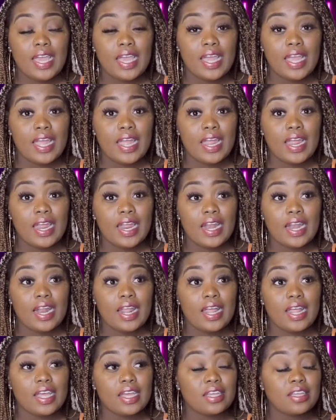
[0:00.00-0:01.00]
And
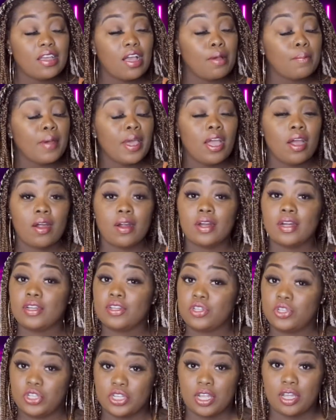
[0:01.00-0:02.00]
y'all, my
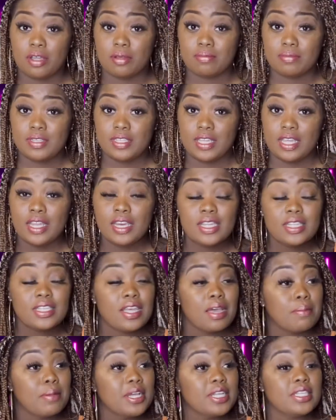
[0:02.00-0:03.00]
heart jumped.
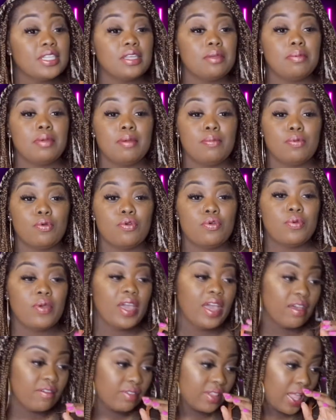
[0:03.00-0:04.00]
Anytime I see people who
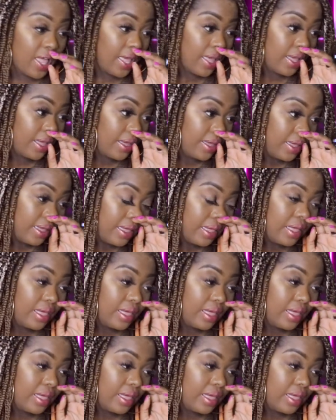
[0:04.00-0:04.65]
have like,